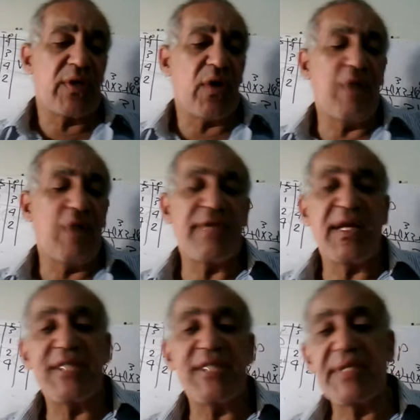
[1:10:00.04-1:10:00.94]
of the
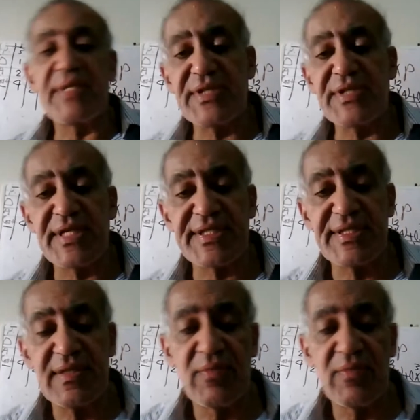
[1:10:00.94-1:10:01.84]
classic process.
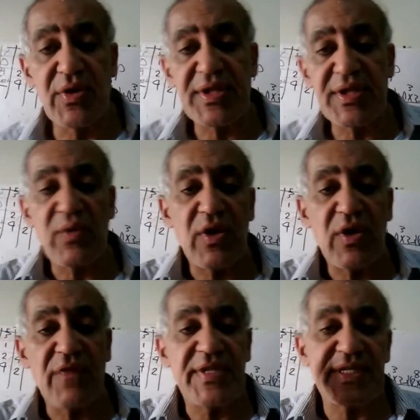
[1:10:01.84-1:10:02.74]
more than one of the
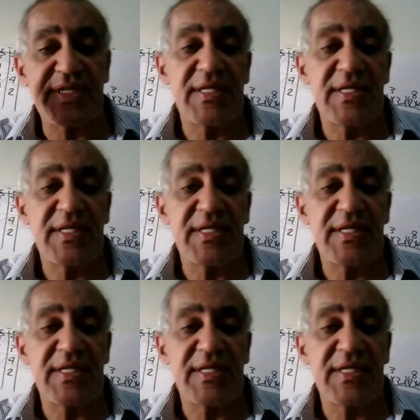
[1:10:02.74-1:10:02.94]
things.